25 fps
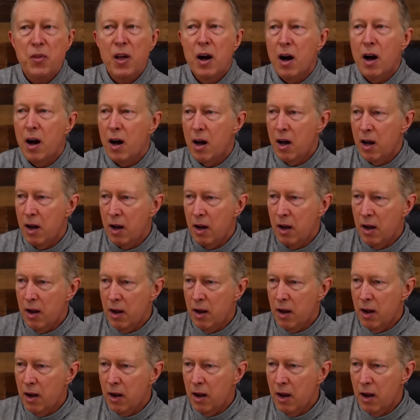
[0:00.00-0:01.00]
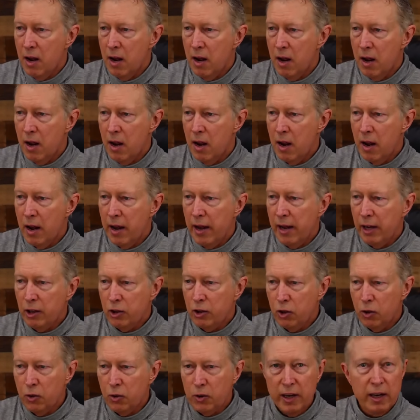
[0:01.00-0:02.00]

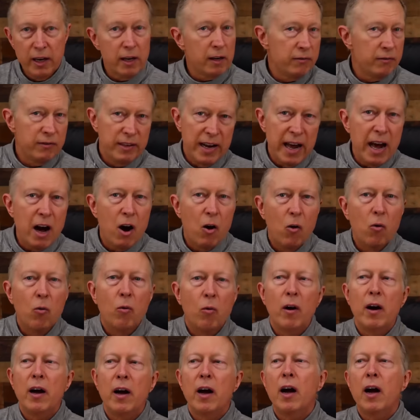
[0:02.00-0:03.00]
it took care of now.